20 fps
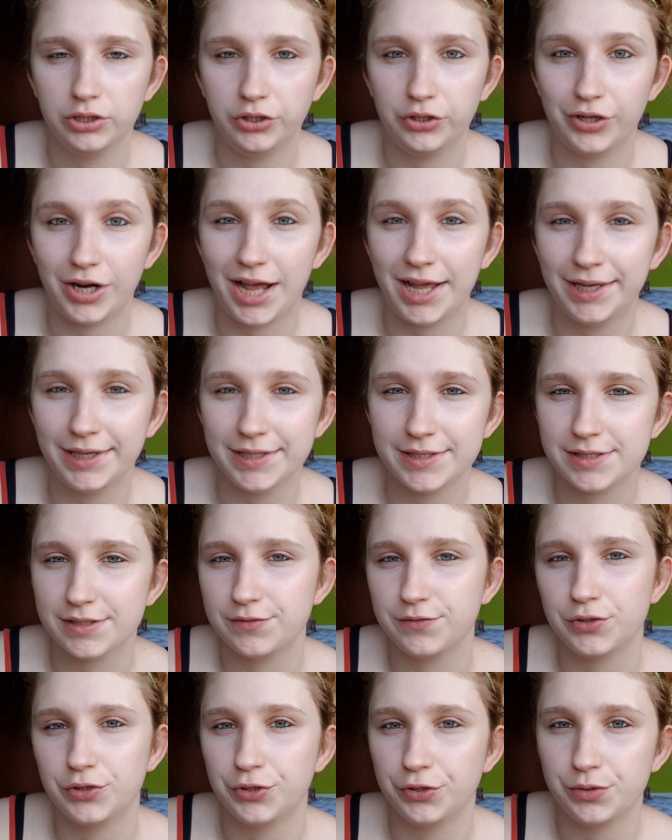your eyes
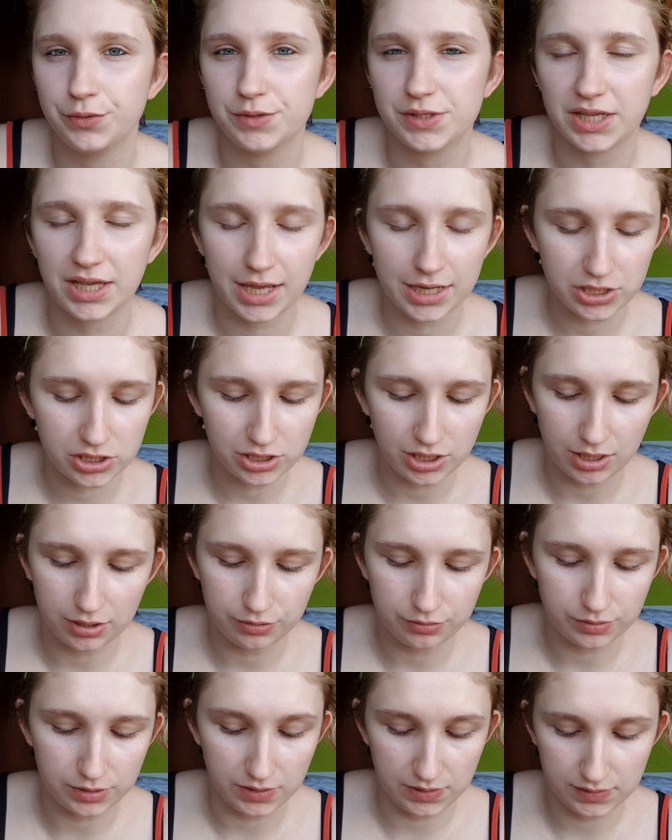if you're using
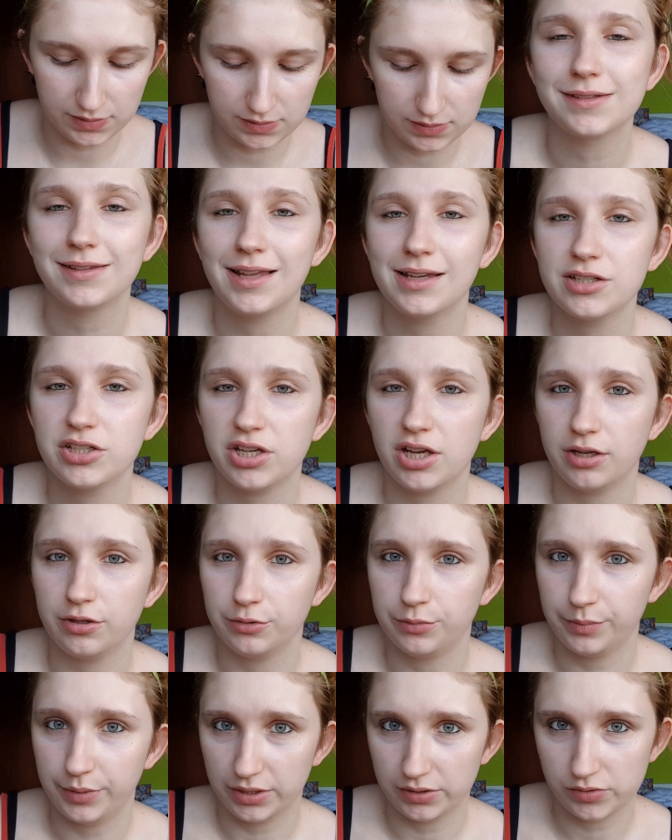eyeshadow is an
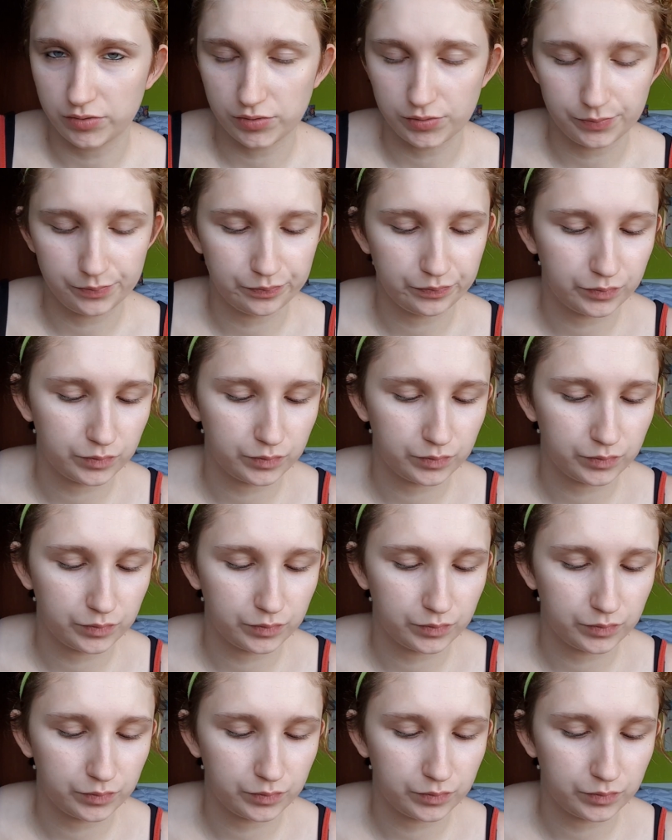eyeshadow base.